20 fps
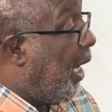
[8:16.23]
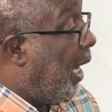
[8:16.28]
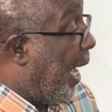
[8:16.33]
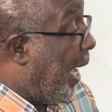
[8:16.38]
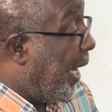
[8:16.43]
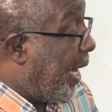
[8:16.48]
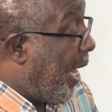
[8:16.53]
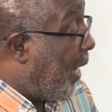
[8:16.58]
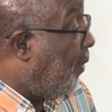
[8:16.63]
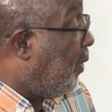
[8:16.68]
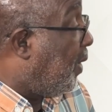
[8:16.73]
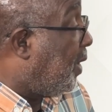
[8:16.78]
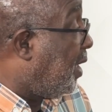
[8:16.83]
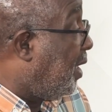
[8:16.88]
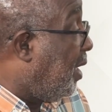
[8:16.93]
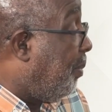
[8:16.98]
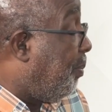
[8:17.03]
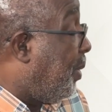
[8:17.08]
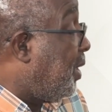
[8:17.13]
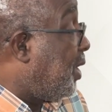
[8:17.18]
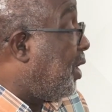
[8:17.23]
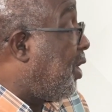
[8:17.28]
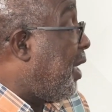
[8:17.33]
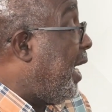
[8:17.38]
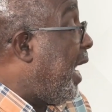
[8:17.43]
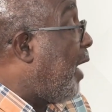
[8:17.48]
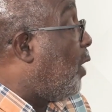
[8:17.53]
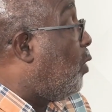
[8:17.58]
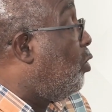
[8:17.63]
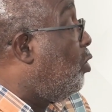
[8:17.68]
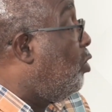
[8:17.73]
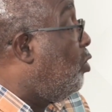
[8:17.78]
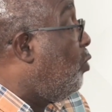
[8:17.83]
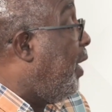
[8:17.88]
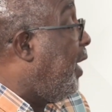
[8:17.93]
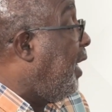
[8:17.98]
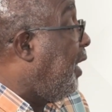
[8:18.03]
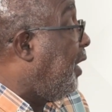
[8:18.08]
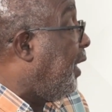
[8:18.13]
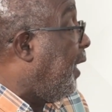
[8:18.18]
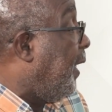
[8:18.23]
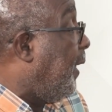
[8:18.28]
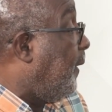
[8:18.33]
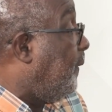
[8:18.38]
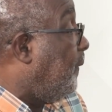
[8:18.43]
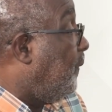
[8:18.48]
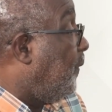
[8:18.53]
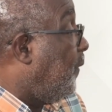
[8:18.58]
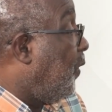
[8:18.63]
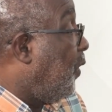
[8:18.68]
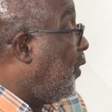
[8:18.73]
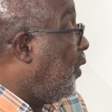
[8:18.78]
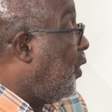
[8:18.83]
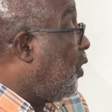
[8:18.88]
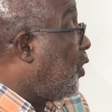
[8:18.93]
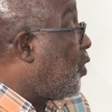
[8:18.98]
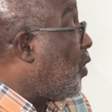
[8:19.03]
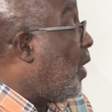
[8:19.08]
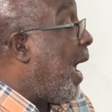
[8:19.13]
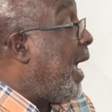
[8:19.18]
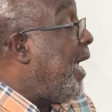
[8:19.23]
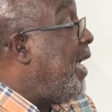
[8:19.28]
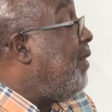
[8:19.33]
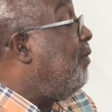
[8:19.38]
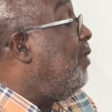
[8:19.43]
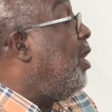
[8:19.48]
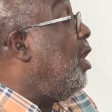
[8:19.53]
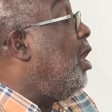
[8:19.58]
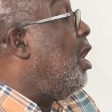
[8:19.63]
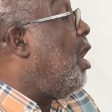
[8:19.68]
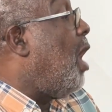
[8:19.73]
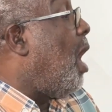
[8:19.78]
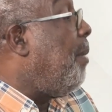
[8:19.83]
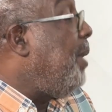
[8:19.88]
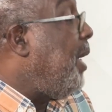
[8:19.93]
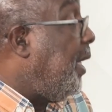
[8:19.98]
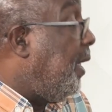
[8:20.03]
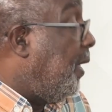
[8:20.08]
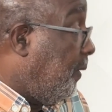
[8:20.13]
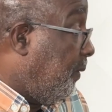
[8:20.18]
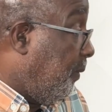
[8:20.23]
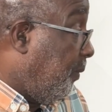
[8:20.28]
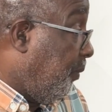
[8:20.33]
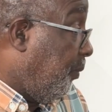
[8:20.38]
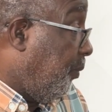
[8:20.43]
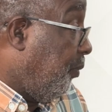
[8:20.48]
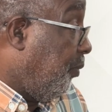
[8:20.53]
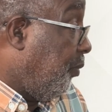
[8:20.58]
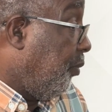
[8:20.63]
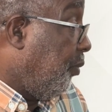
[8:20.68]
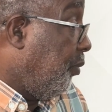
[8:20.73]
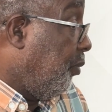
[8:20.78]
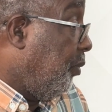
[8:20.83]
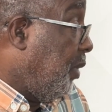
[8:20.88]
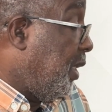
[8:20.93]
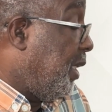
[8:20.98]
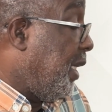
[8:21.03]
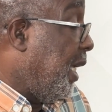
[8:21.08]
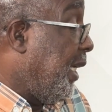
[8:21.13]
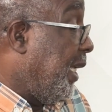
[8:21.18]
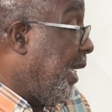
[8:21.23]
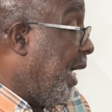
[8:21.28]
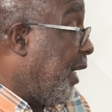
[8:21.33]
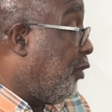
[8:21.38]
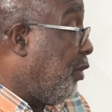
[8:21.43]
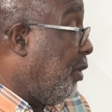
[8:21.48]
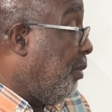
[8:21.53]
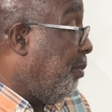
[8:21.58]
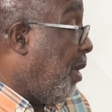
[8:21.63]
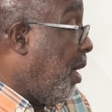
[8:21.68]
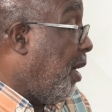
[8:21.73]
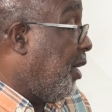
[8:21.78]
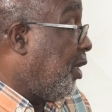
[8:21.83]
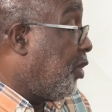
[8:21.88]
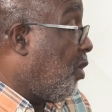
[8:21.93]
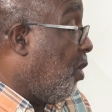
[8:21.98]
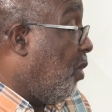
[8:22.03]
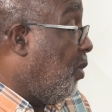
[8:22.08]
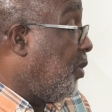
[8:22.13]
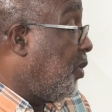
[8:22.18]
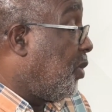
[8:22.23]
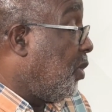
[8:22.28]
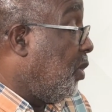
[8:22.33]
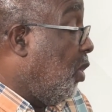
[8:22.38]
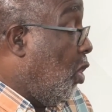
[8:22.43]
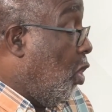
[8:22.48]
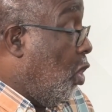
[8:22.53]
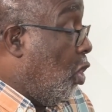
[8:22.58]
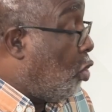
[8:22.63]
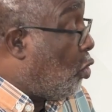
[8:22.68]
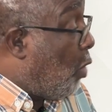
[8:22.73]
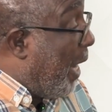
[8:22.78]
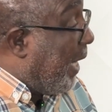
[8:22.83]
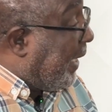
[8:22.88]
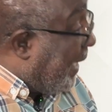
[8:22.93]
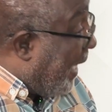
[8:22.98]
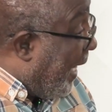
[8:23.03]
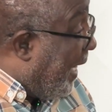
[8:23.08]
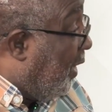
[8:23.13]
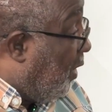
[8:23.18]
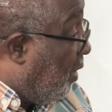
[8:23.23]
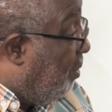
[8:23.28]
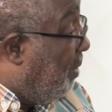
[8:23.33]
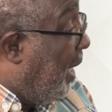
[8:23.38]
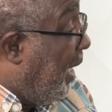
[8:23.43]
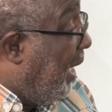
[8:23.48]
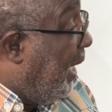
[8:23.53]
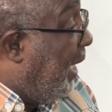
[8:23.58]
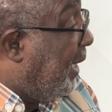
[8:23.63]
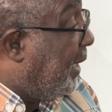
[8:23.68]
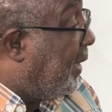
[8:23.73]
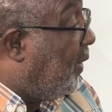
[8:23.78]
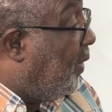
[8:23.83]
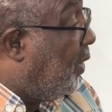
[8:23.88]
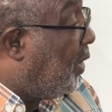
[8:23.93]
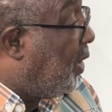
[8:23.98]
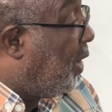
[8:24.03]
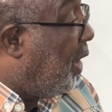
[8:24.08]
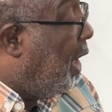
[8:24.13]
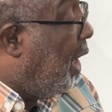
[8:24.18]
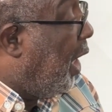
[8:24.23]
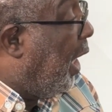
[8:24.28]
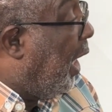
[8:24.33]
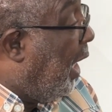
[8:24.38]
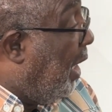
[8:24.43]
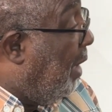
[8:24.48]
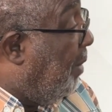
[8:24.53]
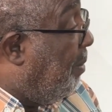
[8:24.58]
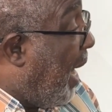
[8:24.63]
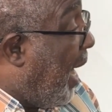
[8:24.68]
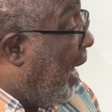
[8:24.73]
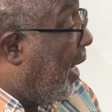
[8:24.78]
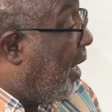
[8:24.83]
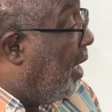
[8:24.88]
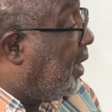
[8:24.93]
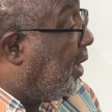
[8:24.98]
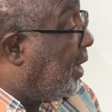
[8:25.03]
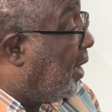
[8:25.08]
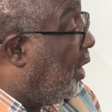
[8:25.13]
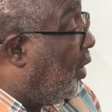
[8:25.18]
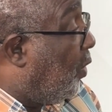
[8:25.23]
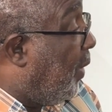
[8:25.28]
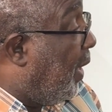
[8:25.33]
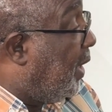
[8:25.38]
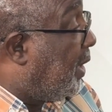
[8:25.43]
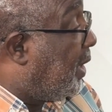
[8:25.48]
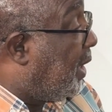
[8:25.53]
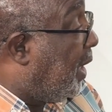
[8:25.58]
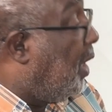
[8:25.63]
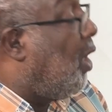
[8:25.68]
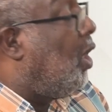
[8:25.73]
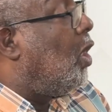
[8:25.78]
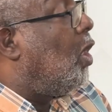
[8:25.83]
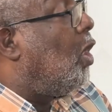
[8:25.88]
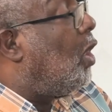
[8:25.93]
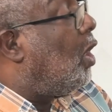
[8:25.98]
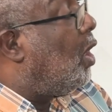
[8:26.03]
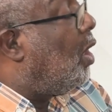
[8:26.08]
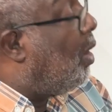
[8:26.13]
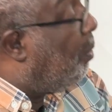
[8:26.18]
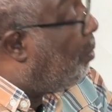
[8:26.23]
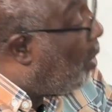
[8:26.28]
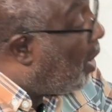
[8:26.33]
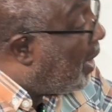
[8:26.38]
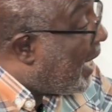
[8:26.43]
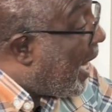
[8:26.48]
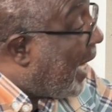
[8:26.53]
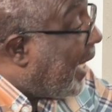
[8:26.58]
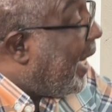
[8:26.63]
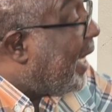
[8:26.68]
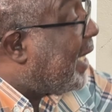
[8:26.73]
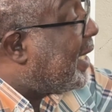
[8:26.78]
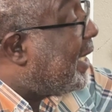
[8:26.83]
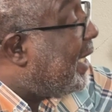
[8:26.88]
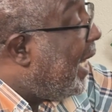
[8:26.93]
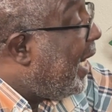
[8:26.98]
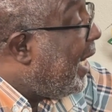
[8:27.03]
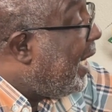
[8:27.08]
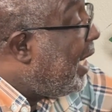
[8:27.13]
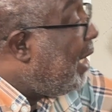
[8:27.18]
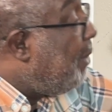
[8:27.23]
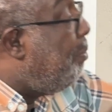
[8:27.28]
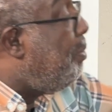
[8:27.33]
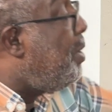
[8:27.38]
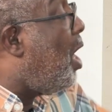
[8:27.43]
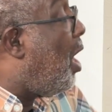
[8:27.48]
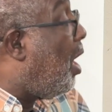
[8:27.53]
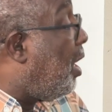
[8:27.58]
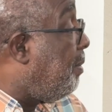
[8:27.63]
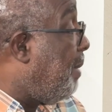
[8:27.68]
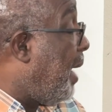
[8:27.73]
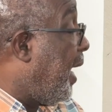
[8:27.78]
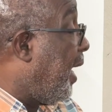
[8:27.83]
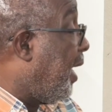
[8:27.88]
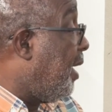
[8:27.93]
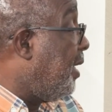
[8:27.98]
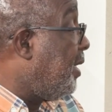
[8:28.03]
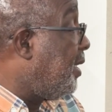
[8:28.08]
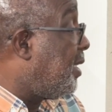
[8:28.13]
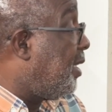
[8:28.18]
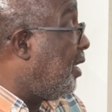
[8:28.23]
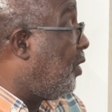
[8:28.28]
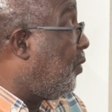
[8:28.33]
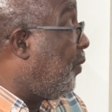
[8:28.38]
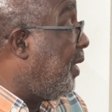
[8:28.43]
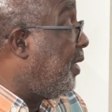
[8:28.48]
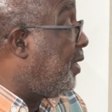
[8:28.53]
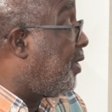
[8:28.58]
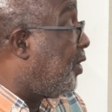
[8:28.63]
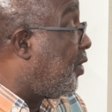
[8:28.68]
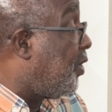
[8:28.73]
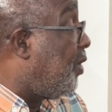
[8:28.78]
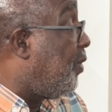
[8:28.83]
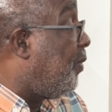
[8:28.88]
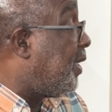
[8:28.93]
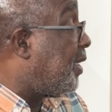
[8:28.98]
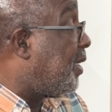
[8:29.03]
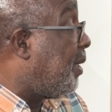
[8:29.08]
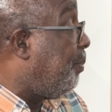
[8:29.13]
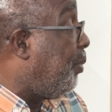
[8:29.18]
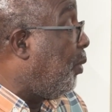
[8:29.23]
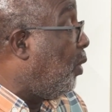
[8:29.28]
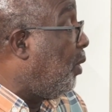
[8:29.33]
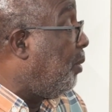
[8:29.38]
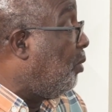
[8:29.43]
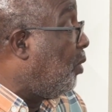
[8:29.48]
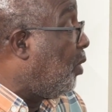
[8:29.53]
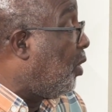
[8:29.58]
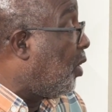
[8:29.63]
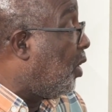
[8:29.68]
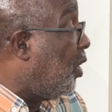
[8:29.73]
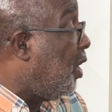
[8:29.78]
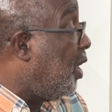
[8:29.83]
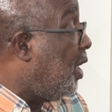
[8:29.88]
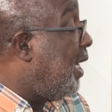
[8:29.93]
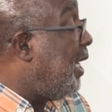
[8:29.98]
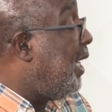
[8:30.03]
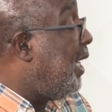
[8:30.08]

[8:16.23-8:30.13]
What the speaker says: And I was in a position I couldn't do anything. So I even lobbied the St. Catherine Parish Council to attend to many issues in my constituency. But that extended beyond my constituency to the rest of Portmore.